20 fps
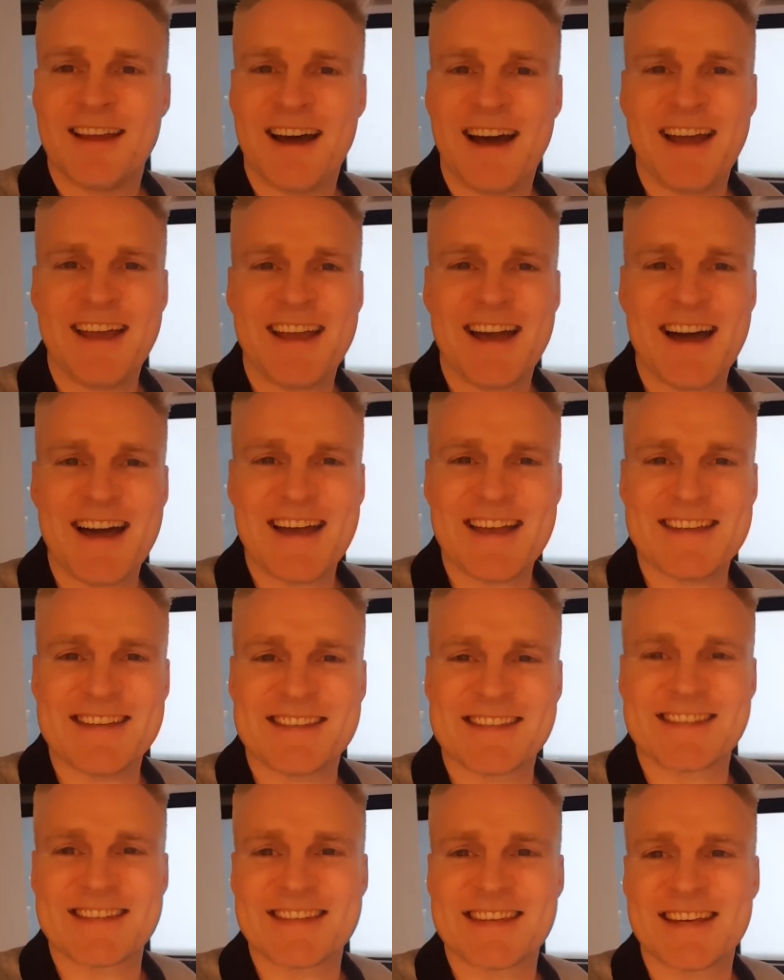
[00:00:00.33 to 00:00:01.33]
Hi
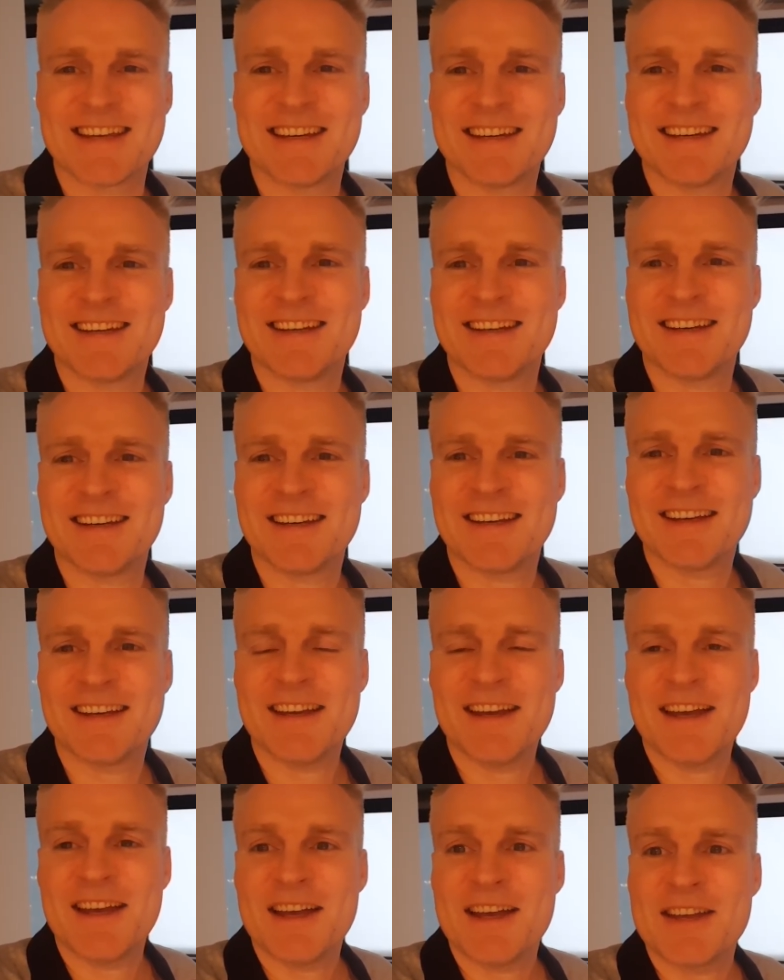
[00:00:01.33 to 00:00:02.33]
guys.
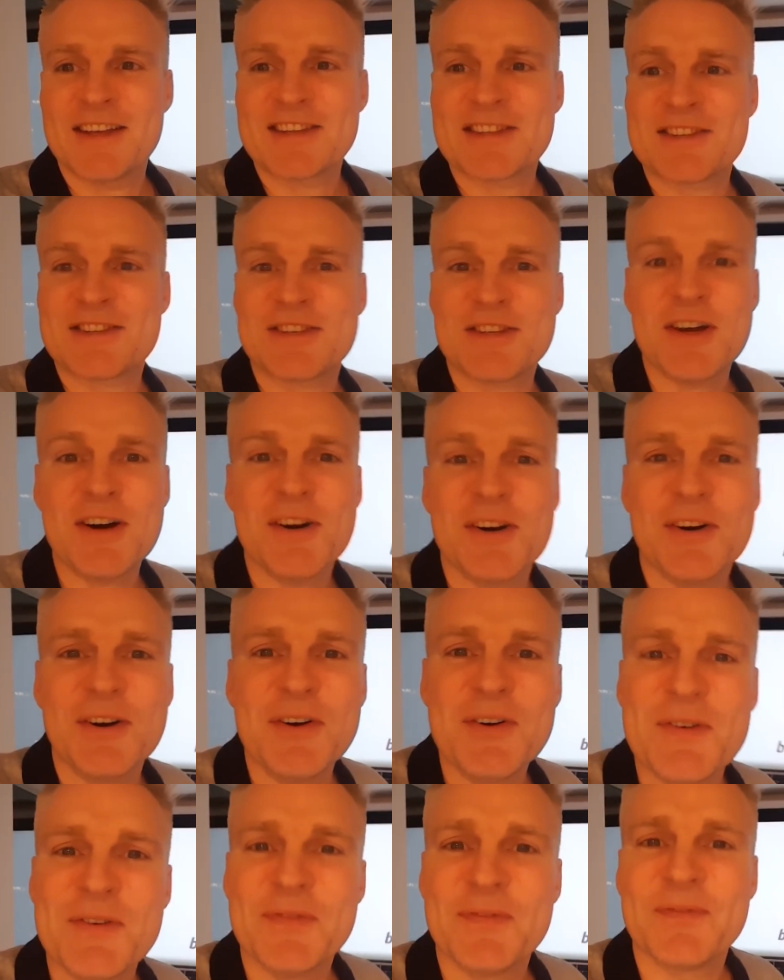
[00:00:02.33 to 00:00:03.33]

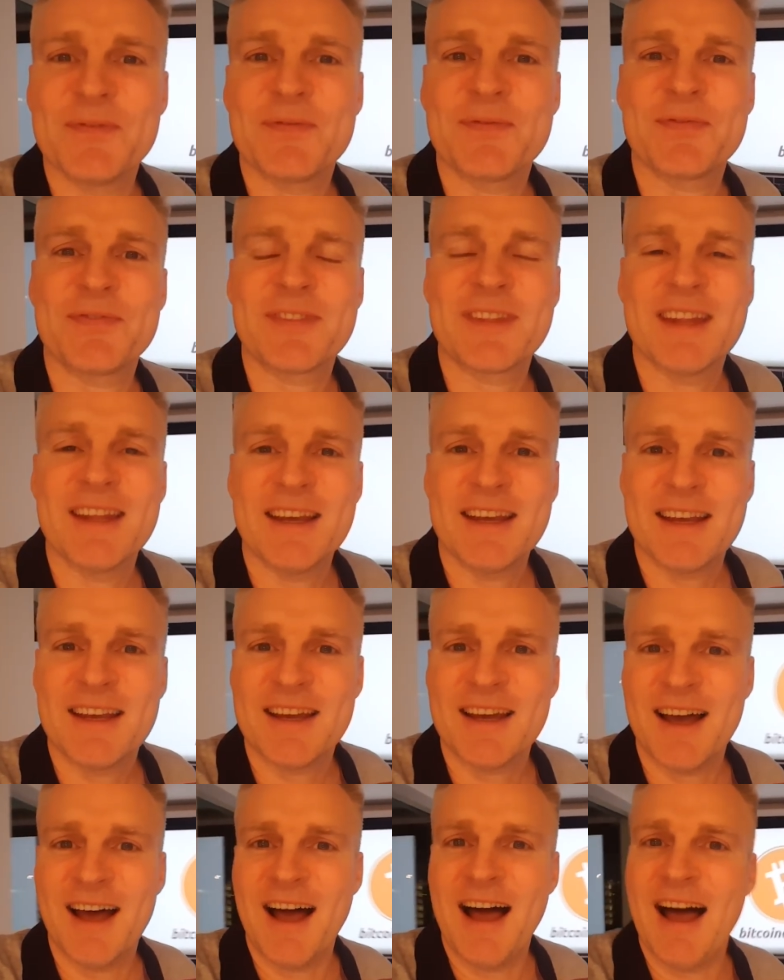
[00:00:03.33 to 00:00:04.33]
So
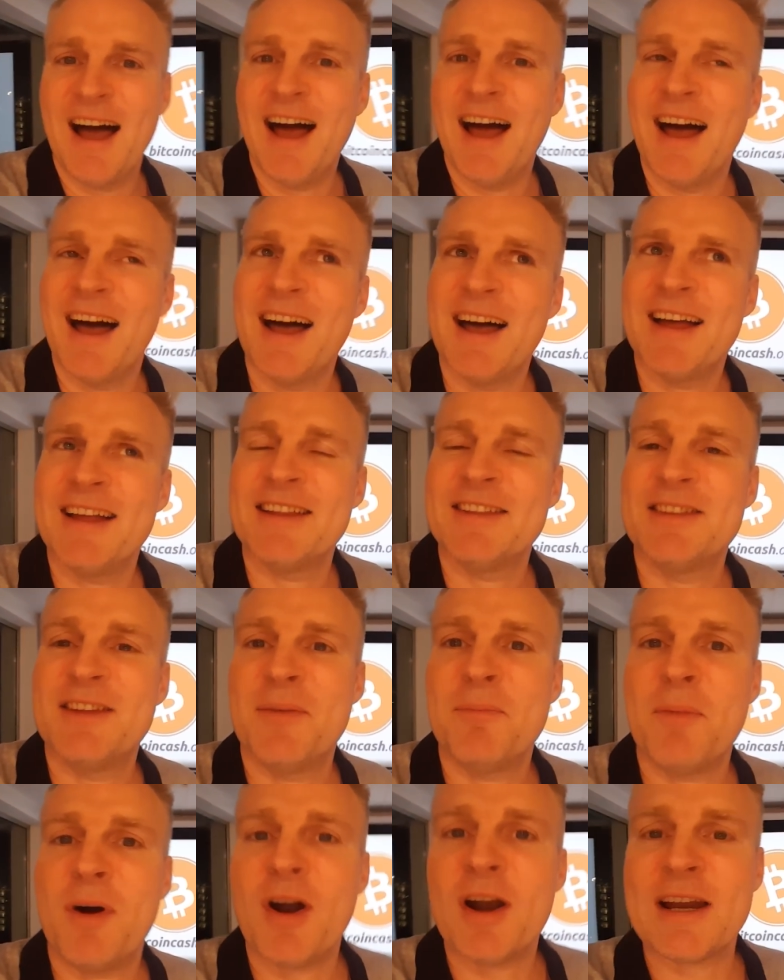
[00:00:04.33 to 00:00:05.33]
the
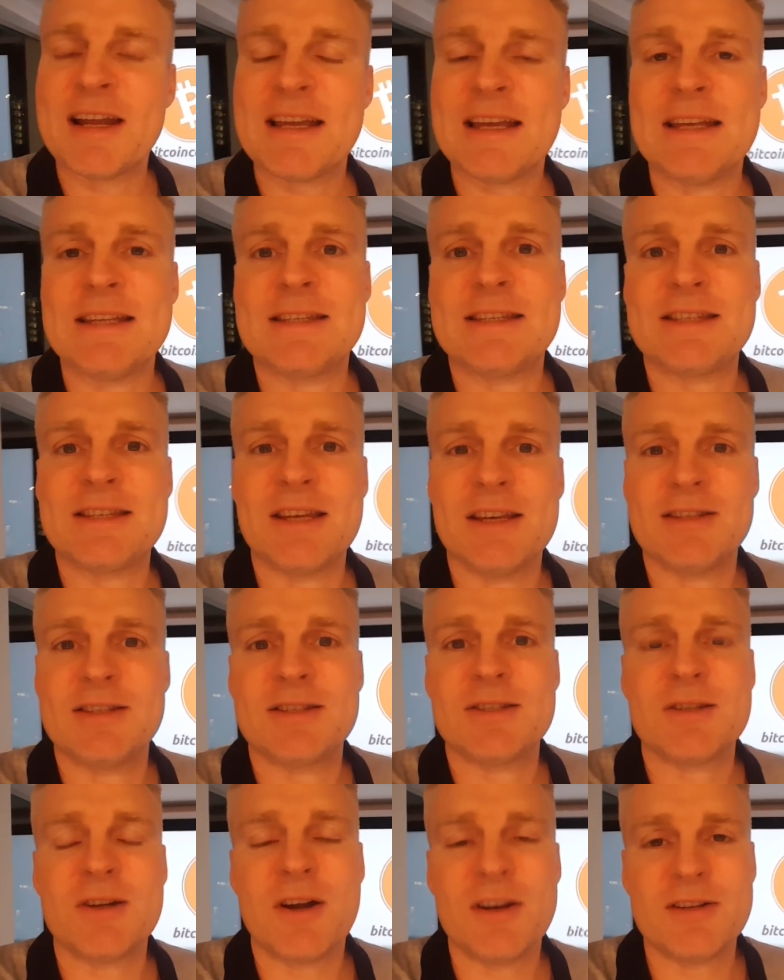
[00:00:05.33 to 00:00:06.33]
markets uh,
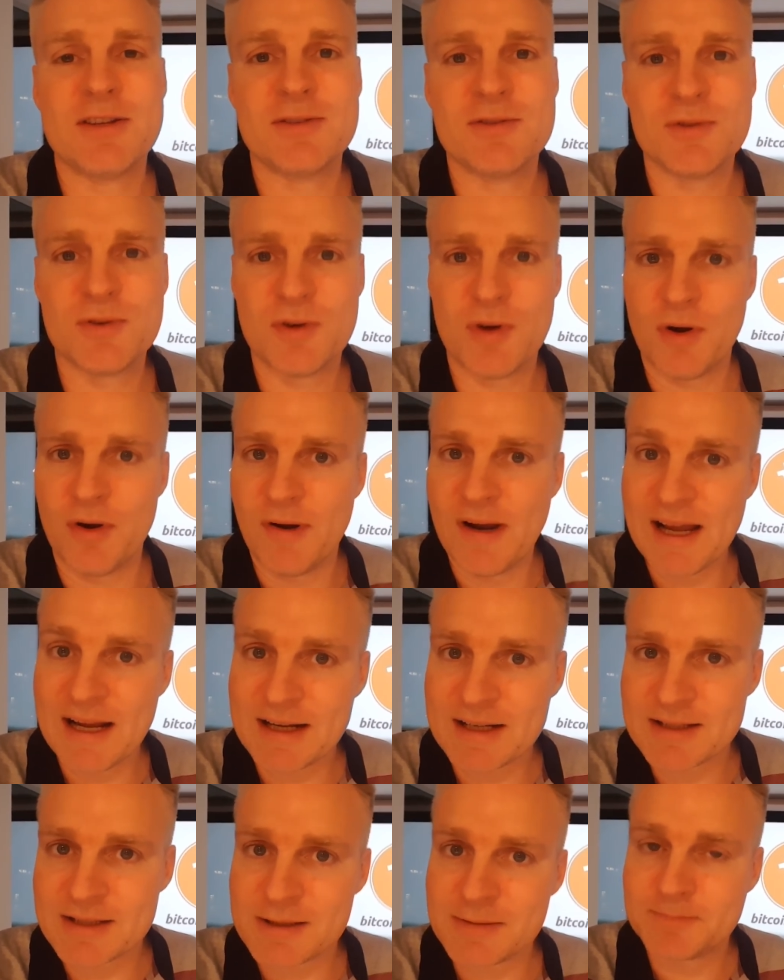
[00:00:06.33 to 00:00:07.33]
start to
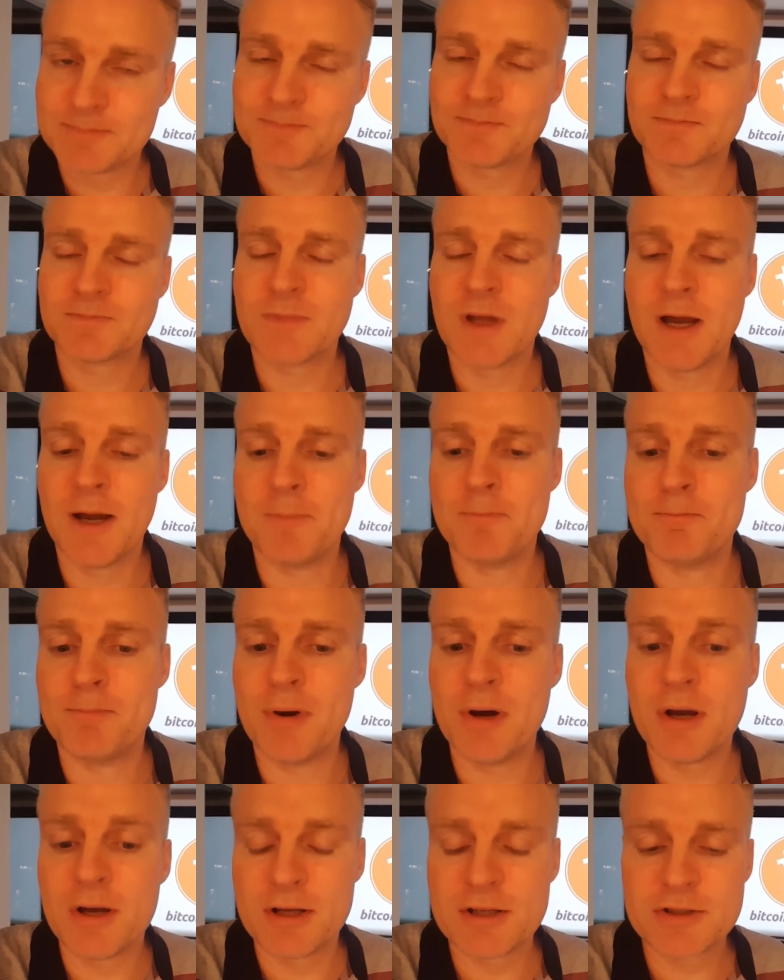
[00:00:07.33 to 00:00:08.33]
correct, uh,
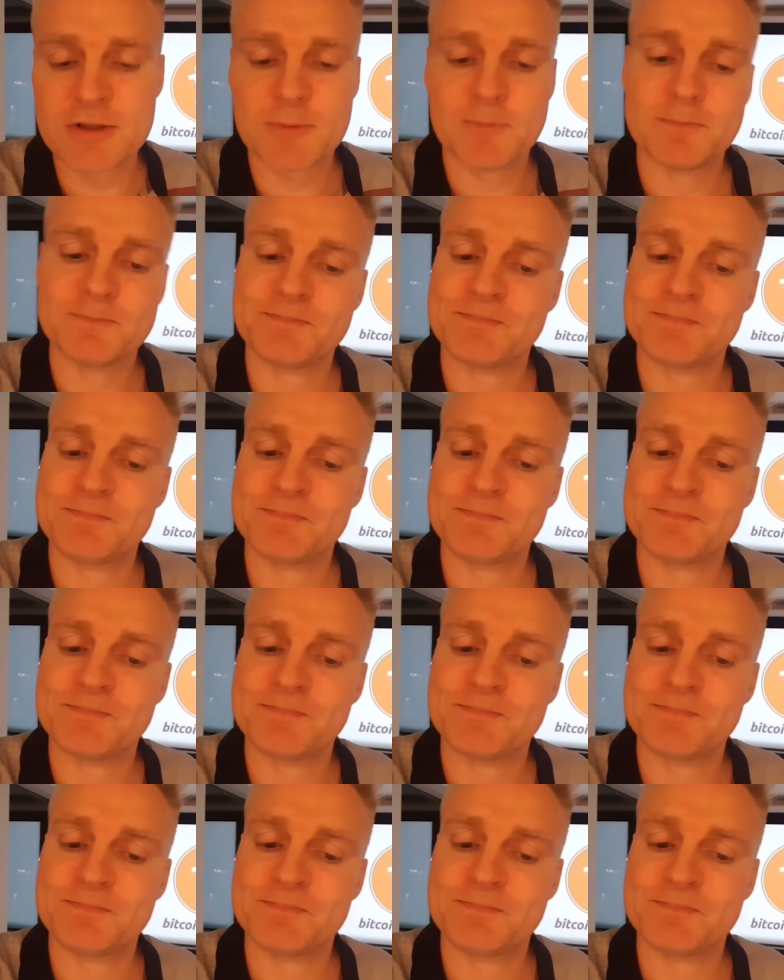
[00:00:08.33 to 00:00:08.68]
but